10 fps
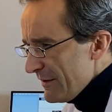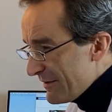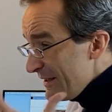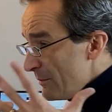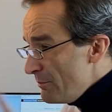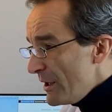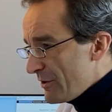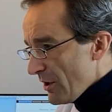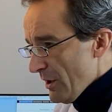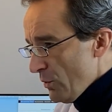It's the
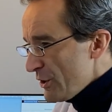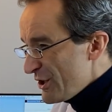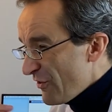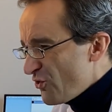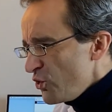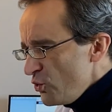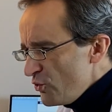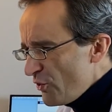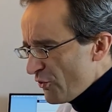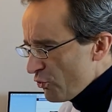amygdala which is
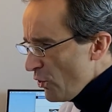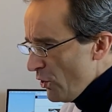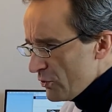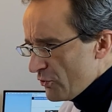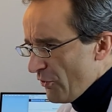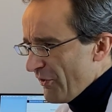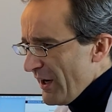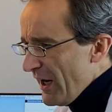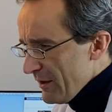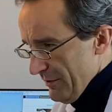too strong to
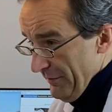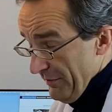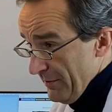silence.